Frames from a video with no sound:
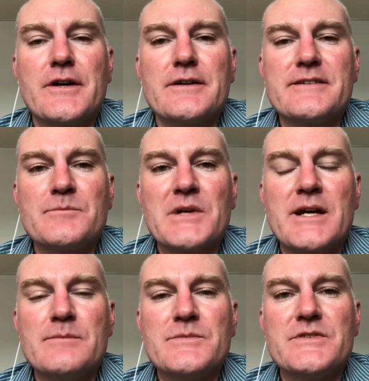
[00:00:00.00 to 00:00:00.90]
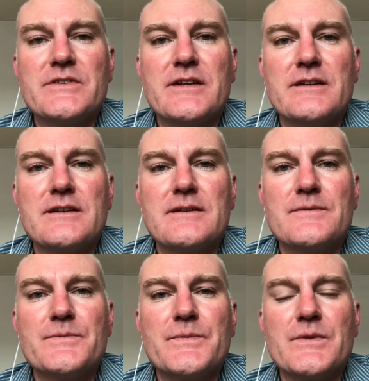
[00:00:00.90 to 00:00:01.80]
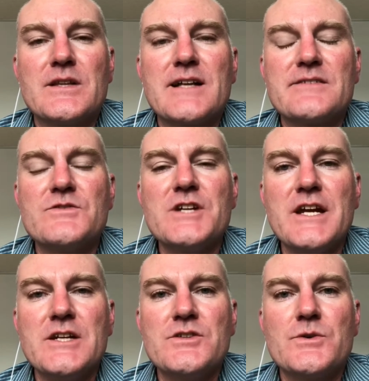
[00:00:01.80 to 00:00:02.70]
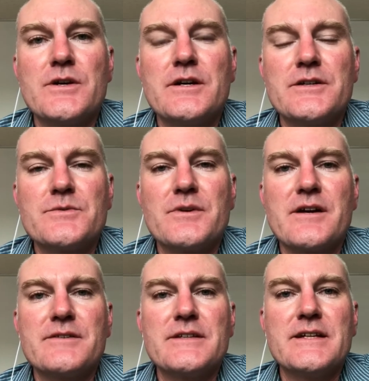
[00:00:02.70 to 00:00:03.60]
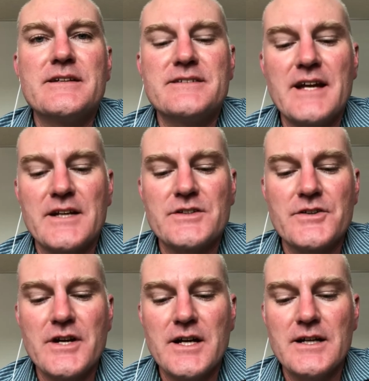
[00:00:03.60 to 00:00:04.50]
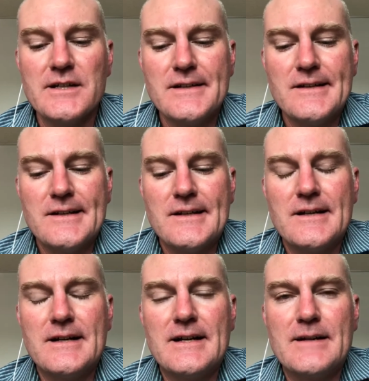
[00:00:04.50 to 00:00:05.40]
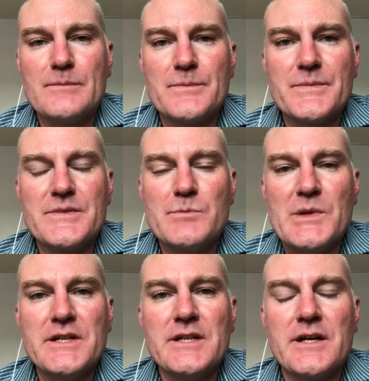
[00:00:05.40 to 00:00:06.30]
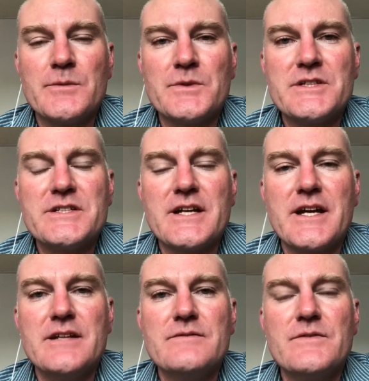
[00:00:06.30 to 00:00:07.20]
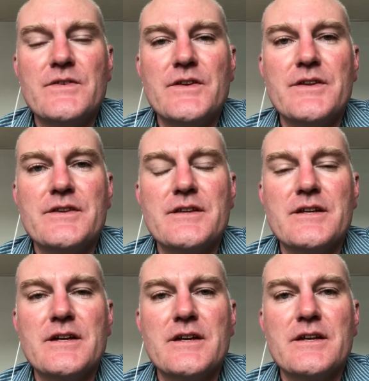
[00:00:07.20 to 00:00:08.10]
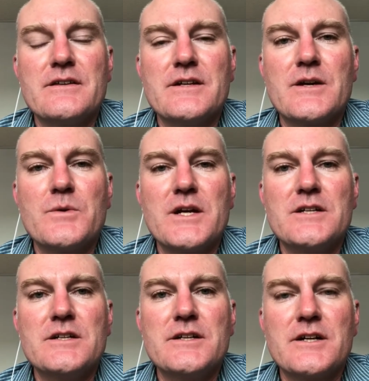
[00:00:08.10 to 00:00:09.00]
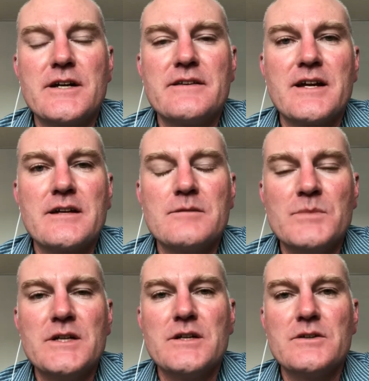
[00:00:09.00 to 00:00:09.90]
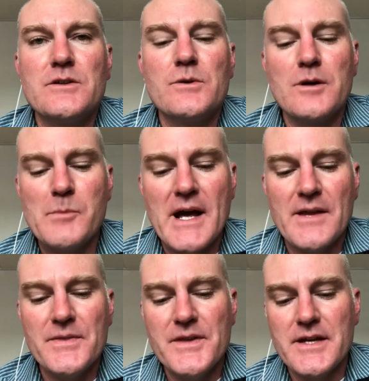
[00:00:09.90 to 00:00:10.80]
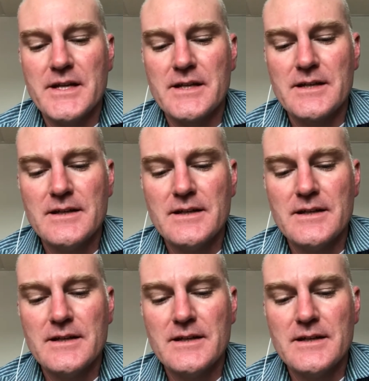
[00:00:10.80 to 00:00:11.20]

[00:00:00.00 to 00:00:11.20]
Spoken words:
Sometimes lots of change orders where everything is extra, depending on which side of the equation you're on. That can be a good or a bad thing.